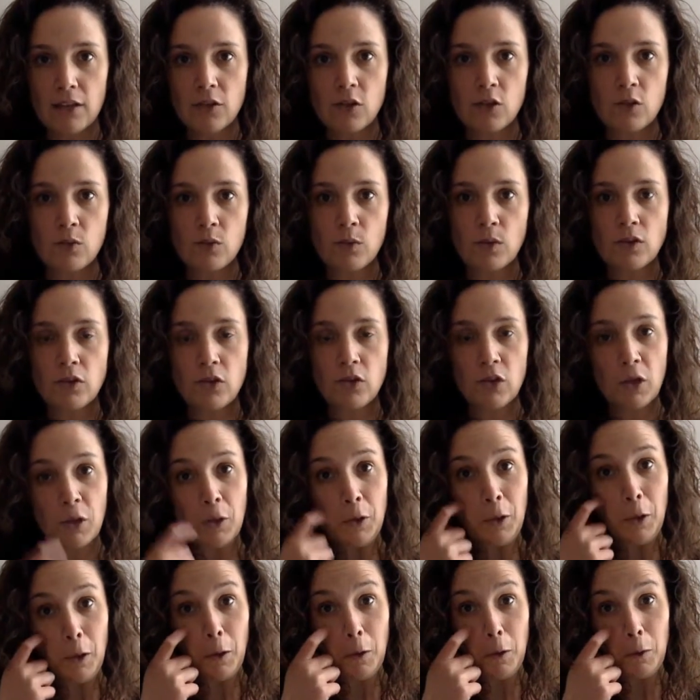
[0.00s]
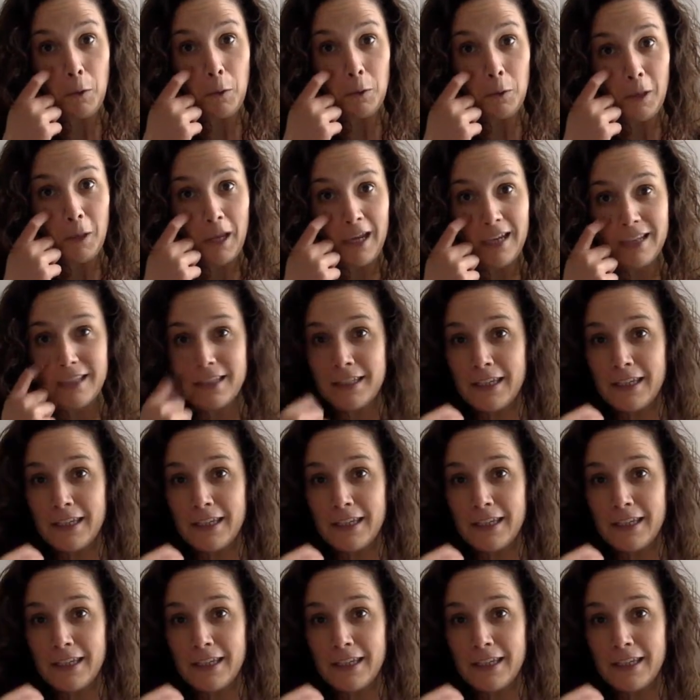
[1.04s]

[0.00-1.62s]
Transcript: I just want you to know, like,